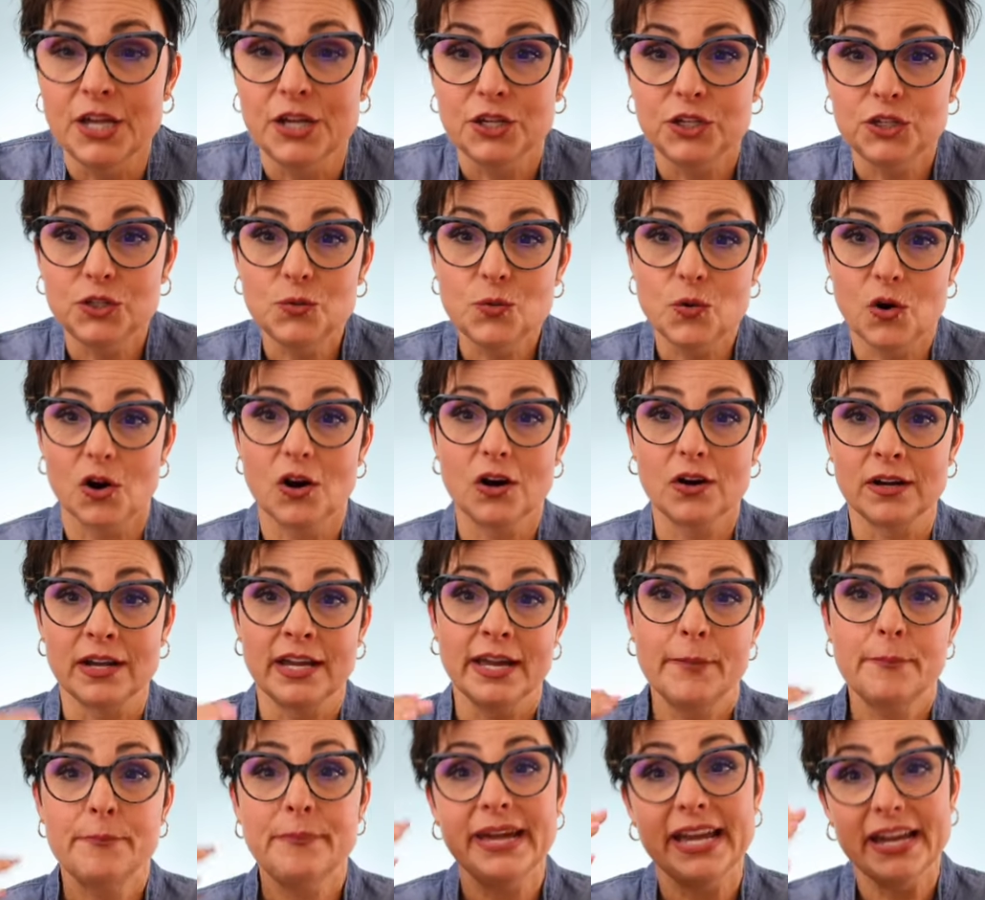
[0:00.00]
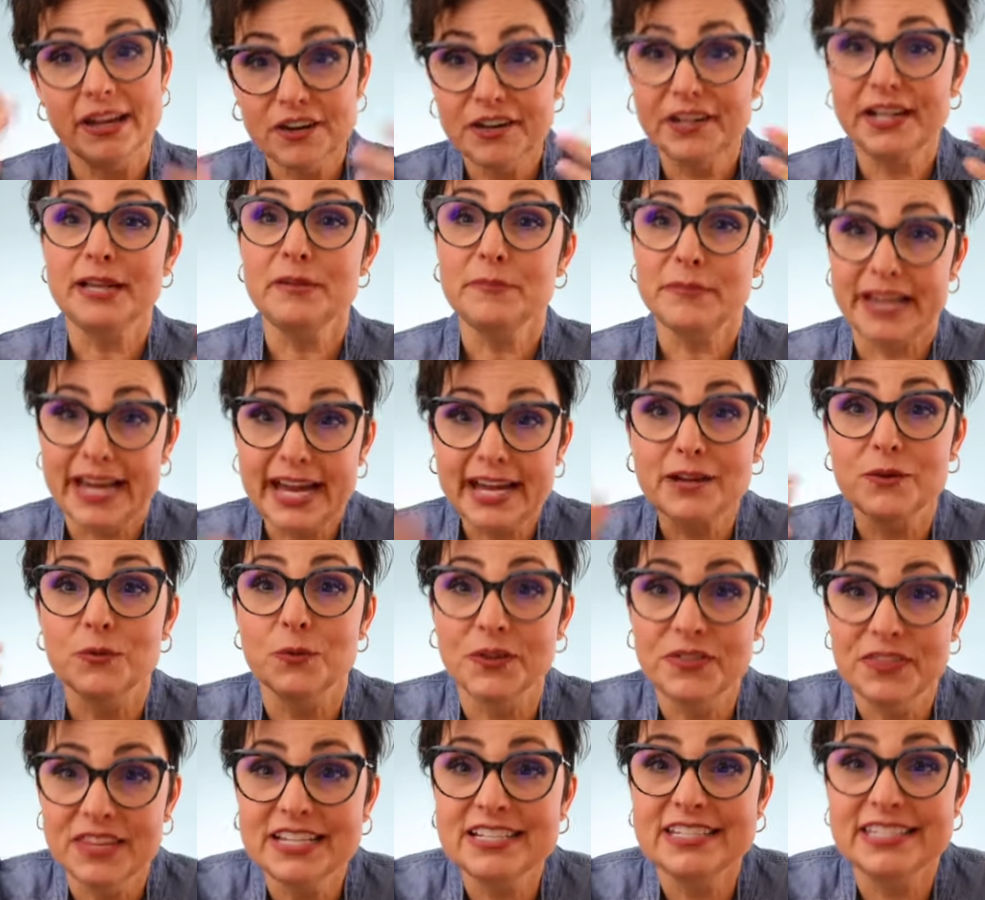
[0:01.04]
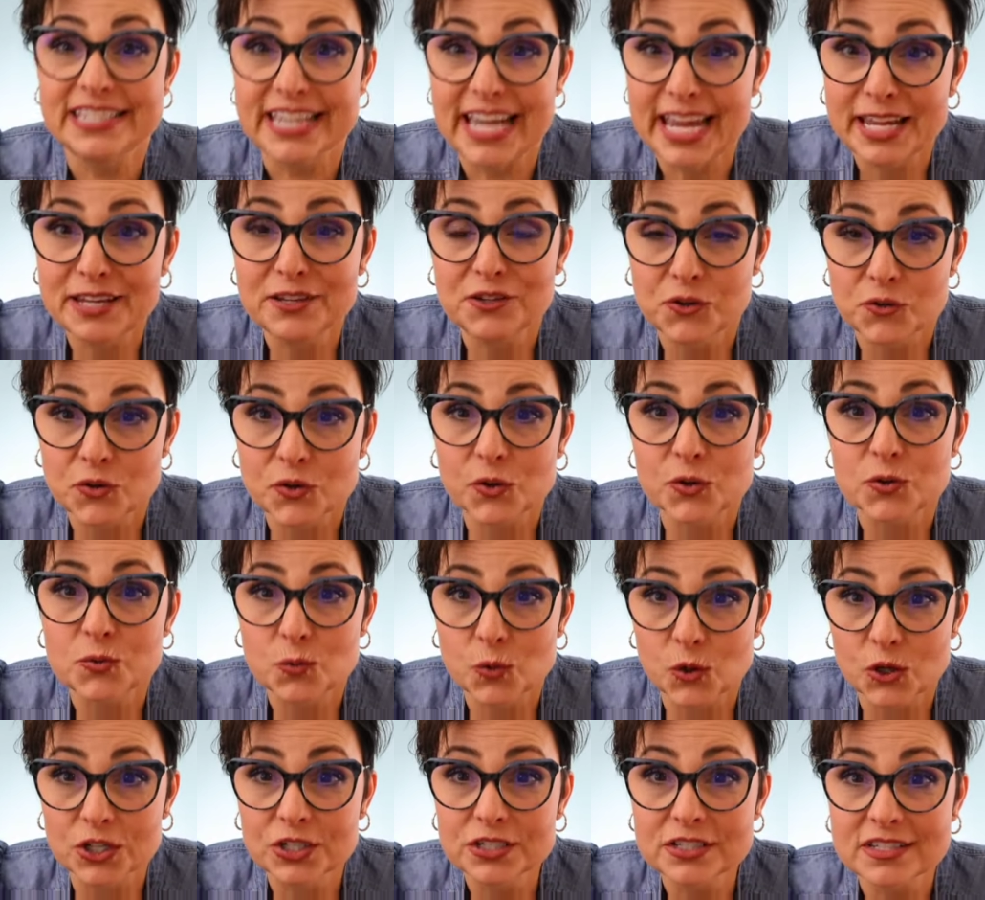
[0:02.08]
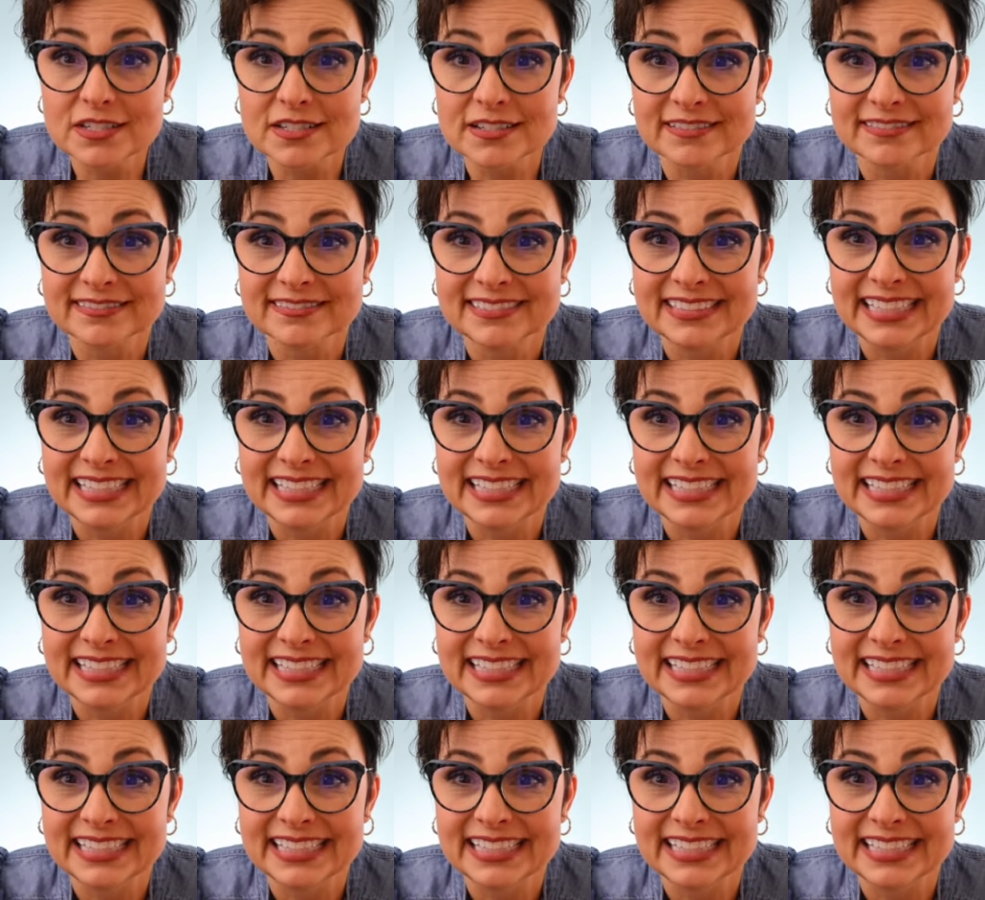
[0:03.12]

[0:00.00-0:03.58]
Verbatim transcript: You are parroting back what they say in your own words,